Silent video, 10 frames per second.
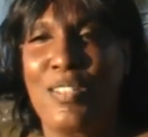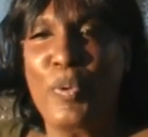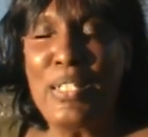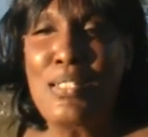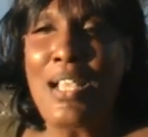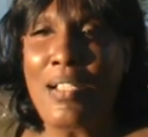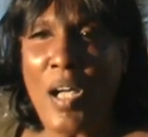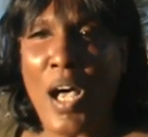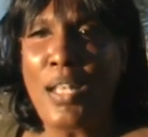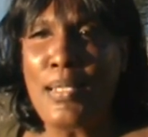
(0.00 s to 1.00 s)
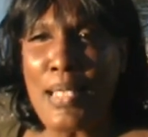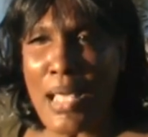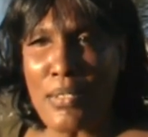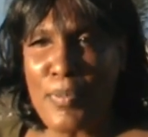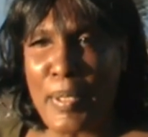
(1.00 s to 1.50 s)
The reason I call it
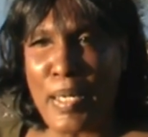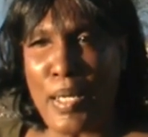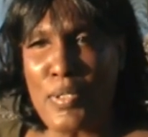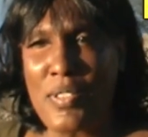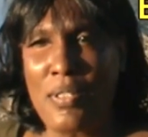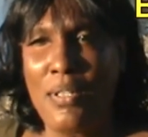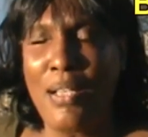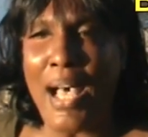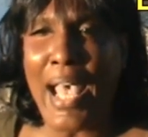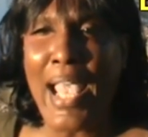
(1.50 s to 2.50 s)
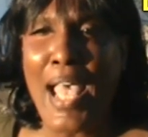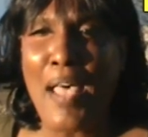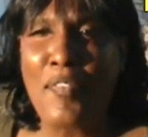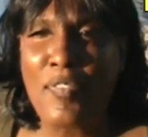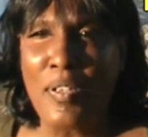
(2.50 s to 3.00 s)
that is because I
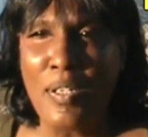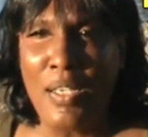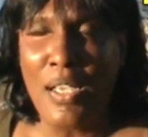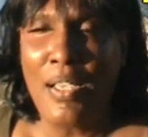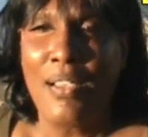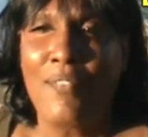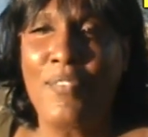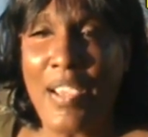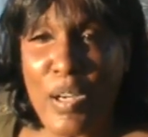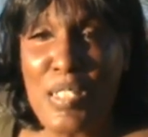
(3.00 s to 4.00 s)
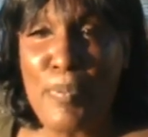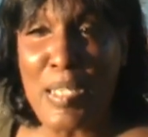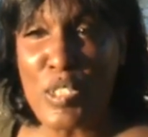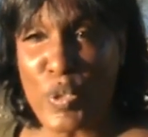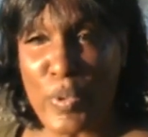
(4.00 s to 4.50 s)
have very
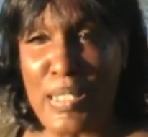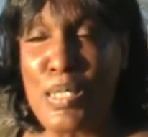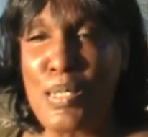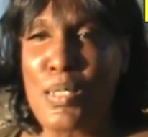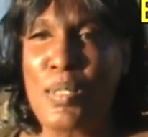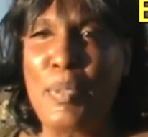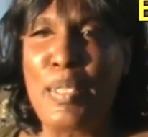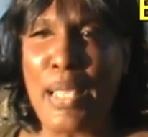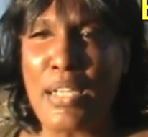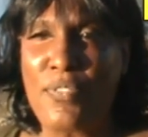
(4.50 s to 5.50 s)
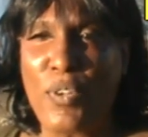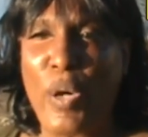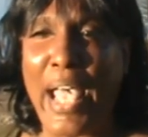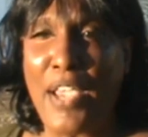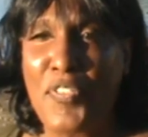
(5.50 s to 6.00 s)
special reasons to be
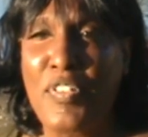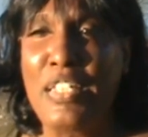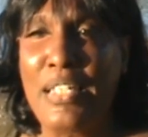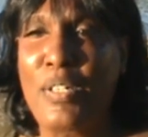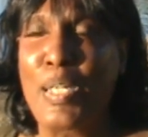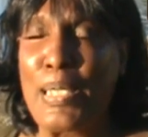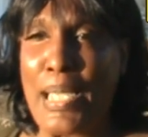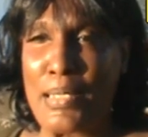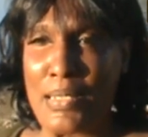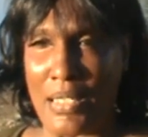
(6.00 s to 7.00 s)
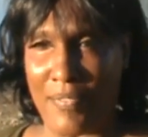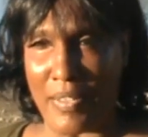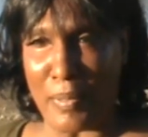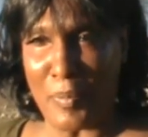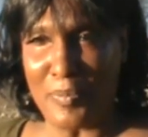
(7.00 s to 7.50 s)
thankful every year at
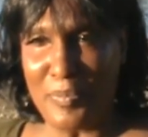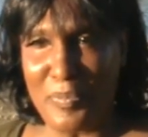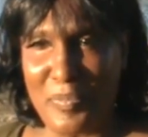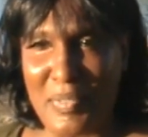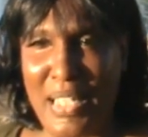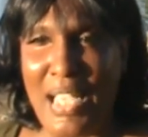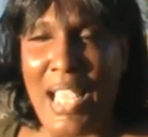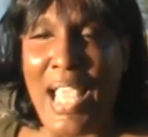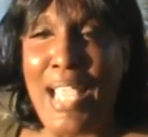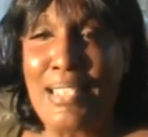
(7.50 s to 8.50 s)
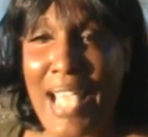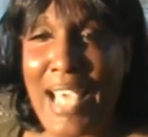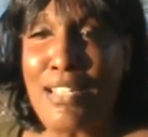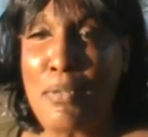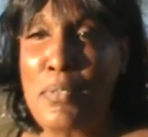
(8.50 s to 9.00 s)
Thanksgiving. And
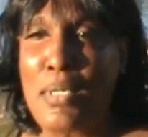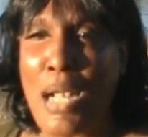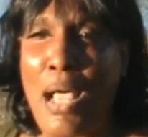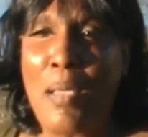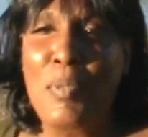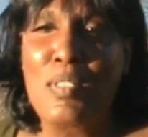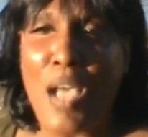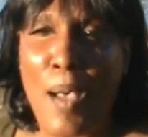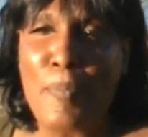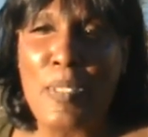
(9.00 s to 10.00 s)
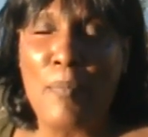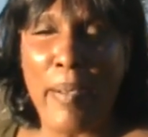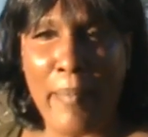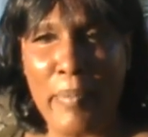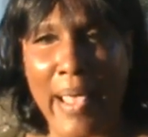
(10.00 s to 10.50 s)
that is that I am adopted
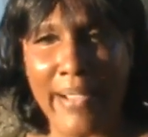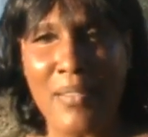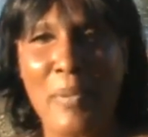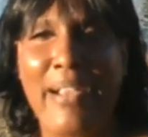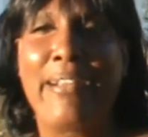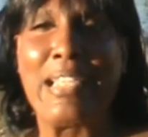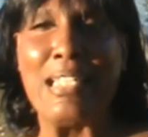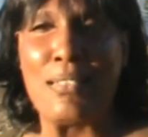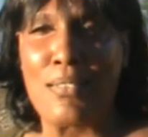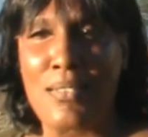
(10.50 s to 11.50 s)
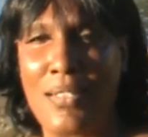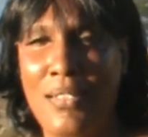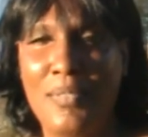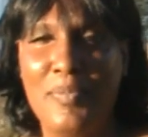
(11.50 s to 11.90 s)
by black Americans.